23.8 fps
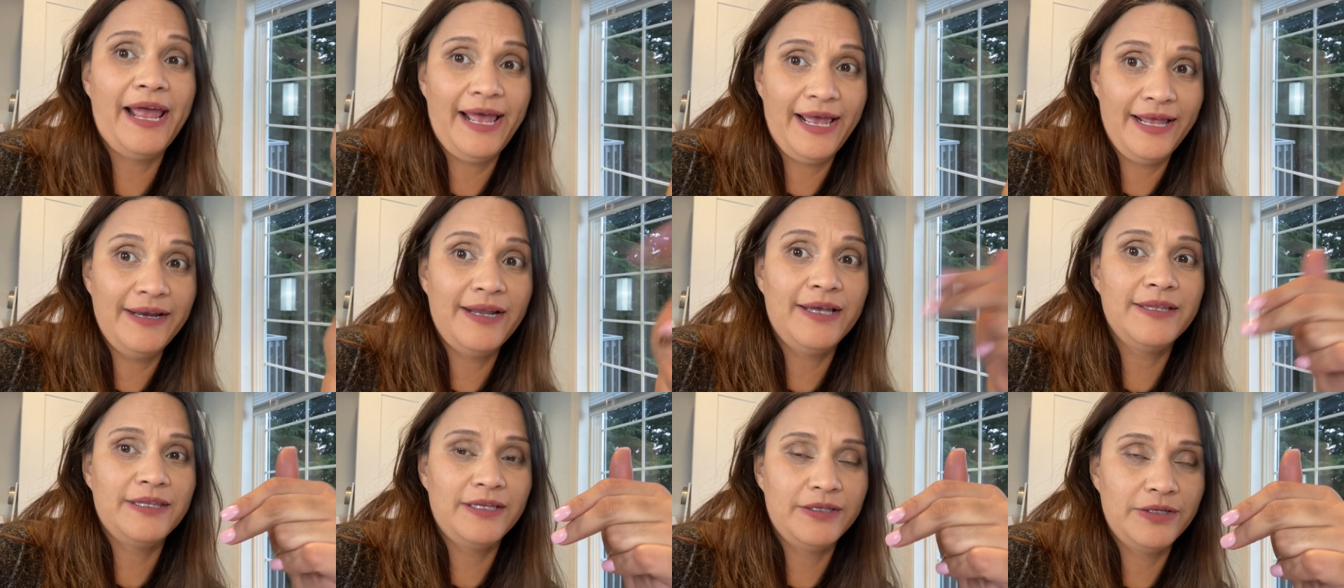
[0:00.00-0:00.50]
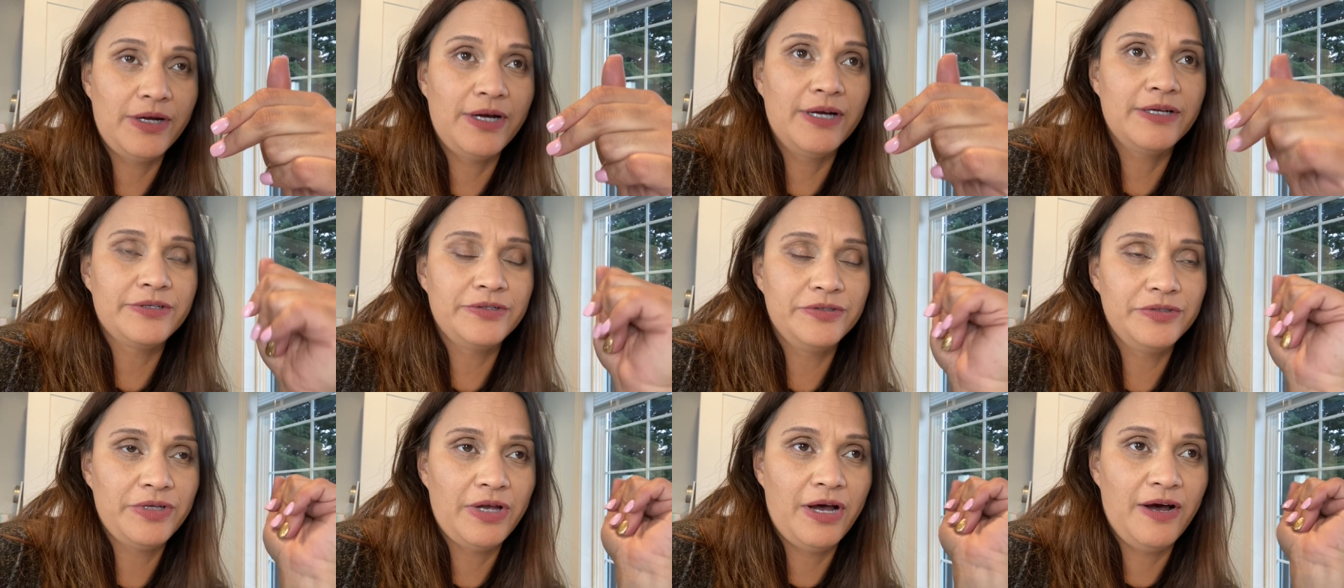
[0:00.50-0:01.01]
and at the
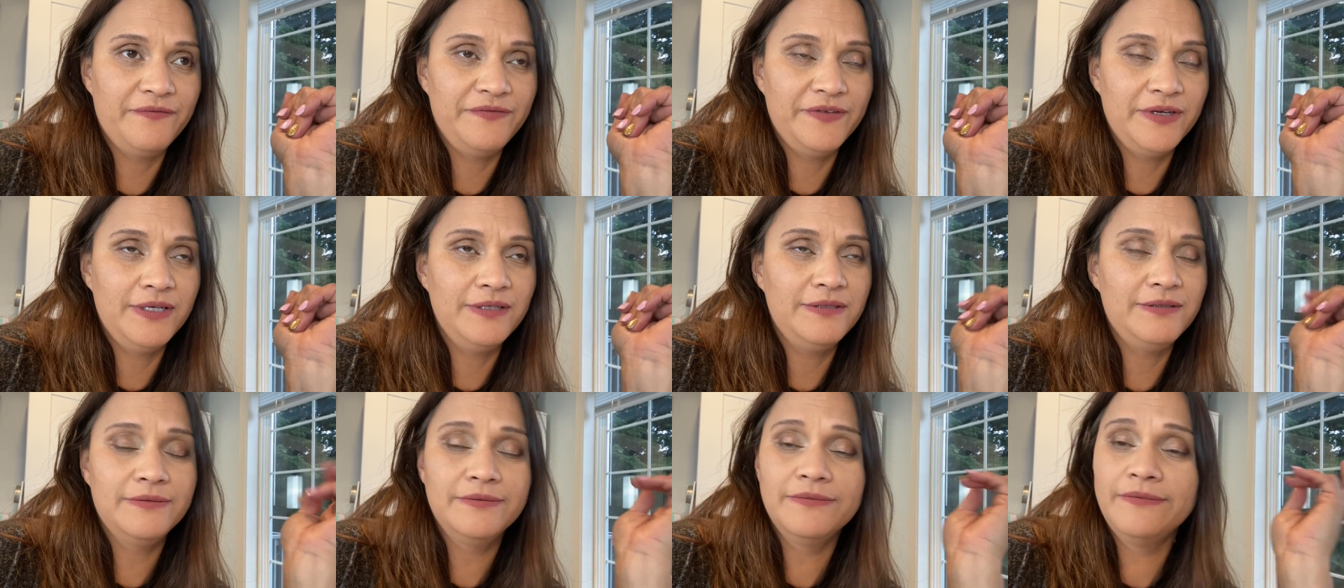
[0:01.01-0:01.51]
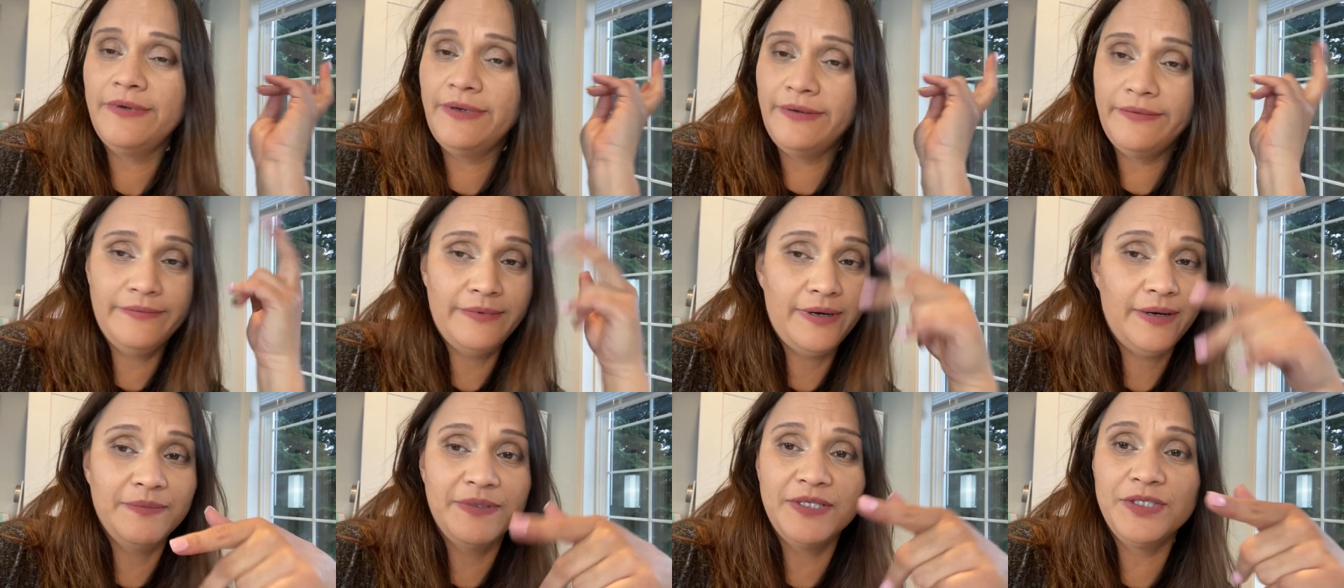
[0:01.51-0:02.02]
doctor's office.
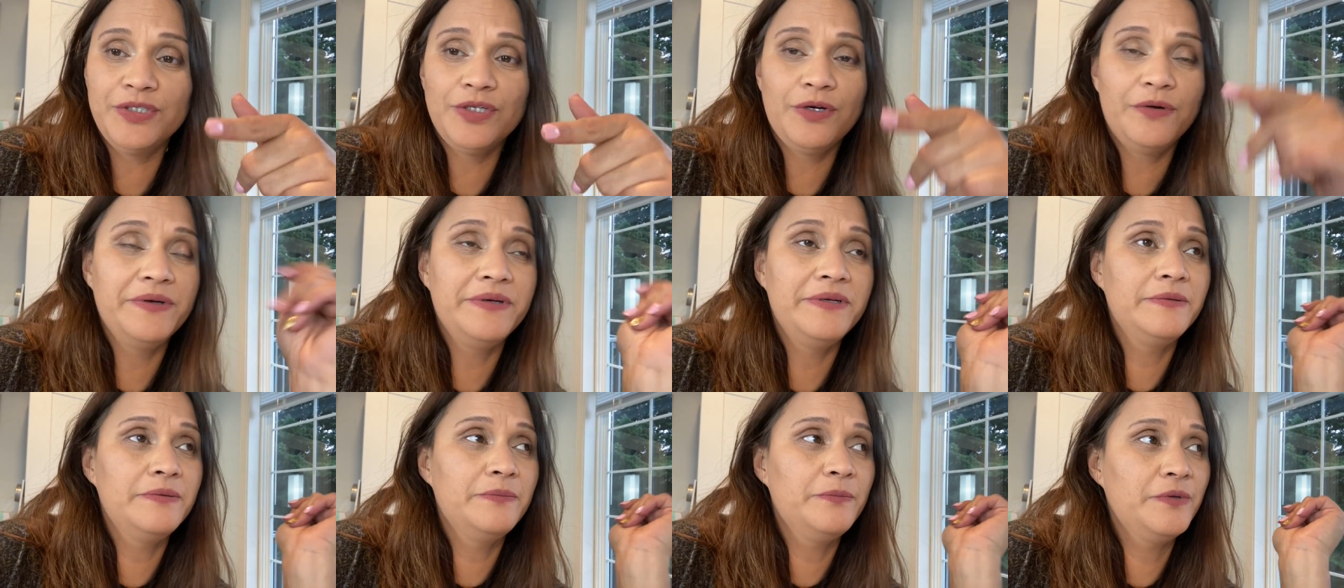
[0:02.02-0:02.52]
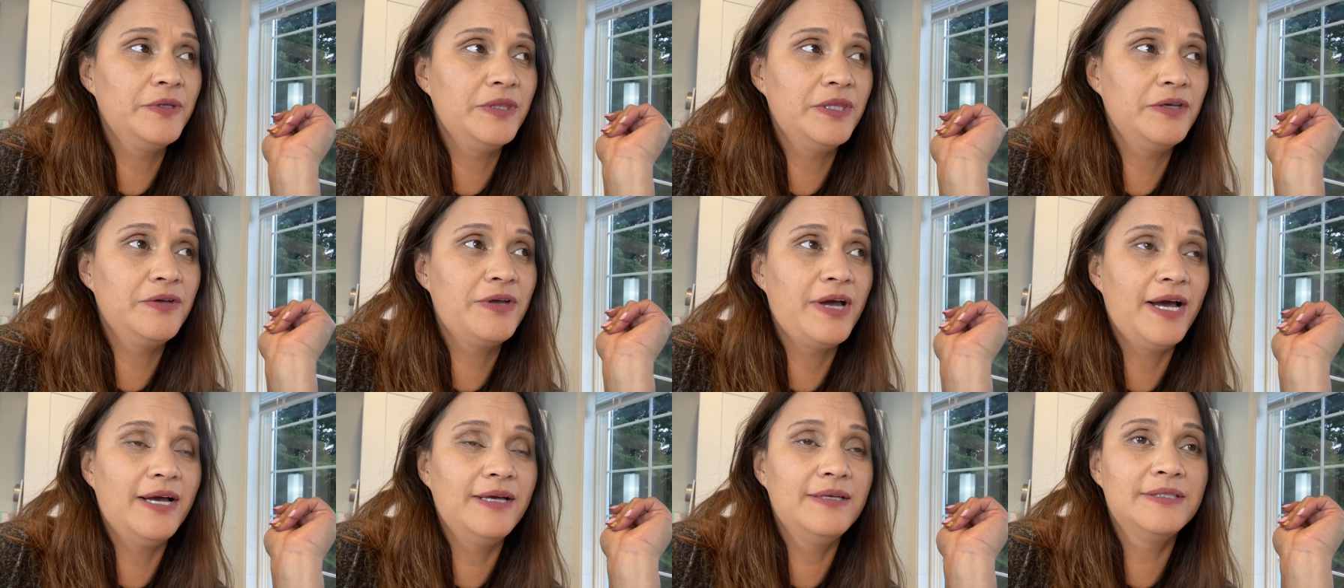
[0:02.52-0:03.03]
I'm going to show it with
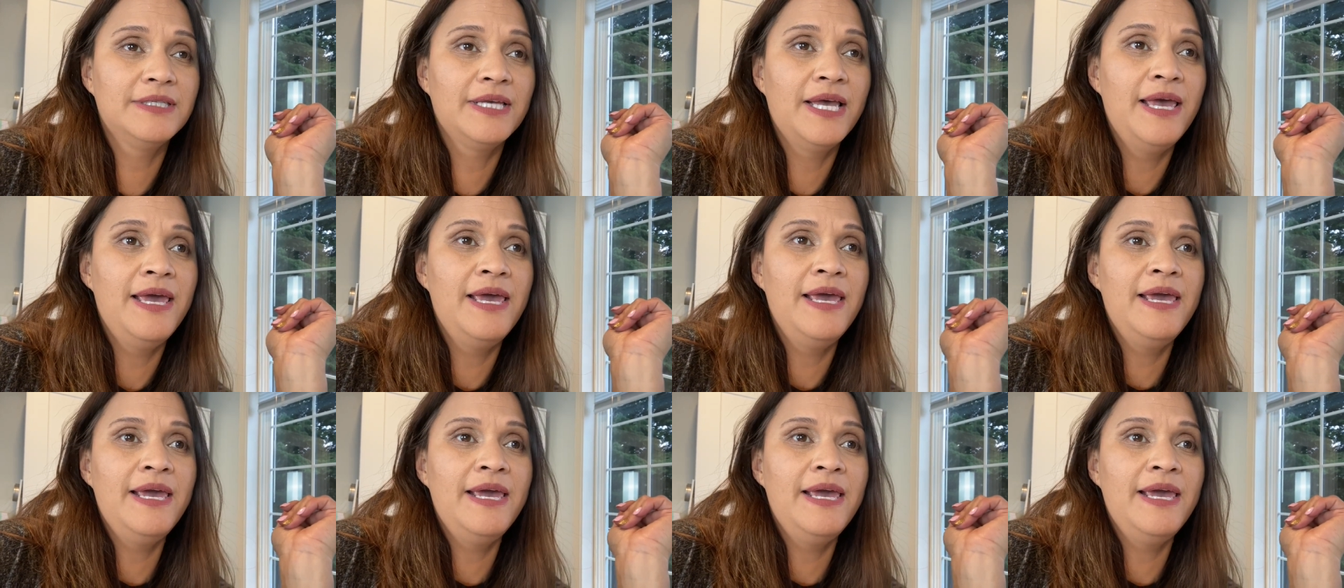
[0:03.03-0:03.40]
you guys.